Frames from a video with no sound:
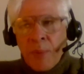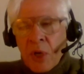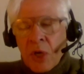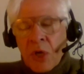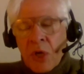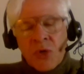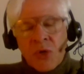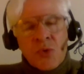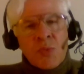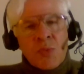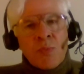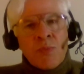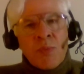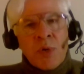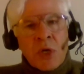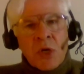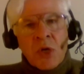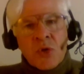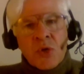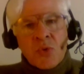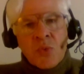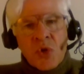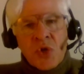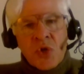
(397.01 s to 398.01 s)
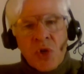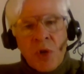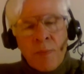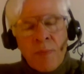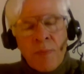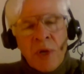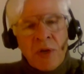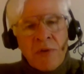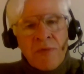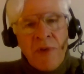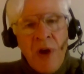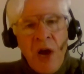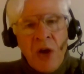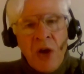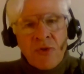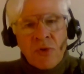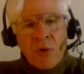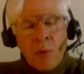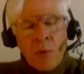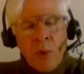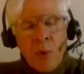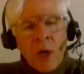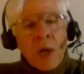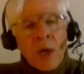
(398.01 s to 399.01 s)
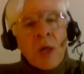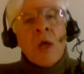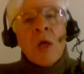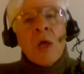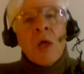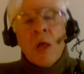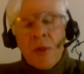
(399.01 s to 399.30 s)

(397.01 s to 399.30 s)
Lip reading: because we shipped manufacturing abroad.